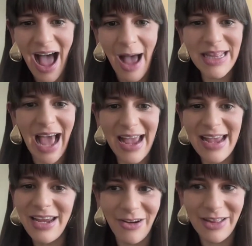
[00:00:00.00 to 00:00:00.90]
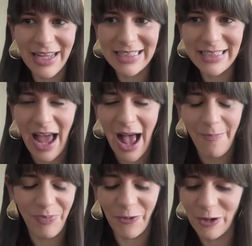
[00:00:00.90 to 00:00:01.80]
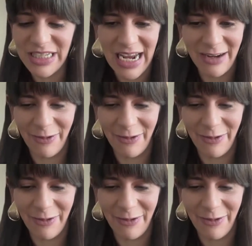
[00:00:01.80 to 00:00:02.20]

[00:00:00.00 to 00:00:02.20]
And I hear this firsthand